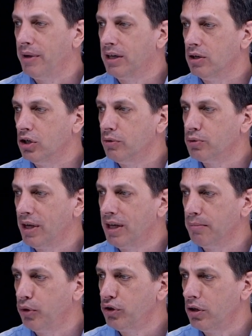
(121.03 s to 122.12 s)
we can do is we
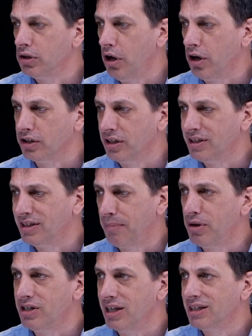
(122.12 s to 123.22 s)
can put those logs on a
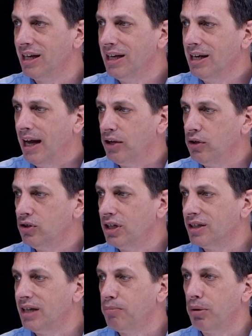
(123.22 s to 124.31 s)
separate disk and using
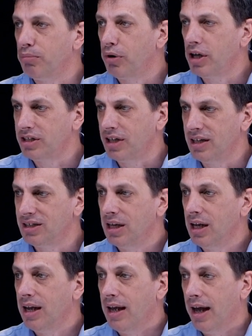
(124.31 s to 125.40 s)
a separate process,
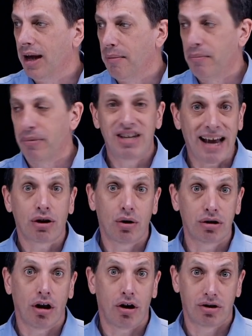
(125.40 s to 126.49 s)
protect
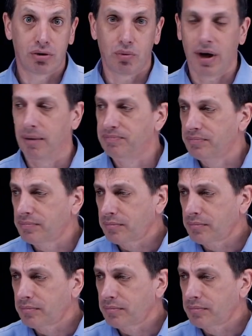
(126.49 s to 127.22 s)
those logs as well.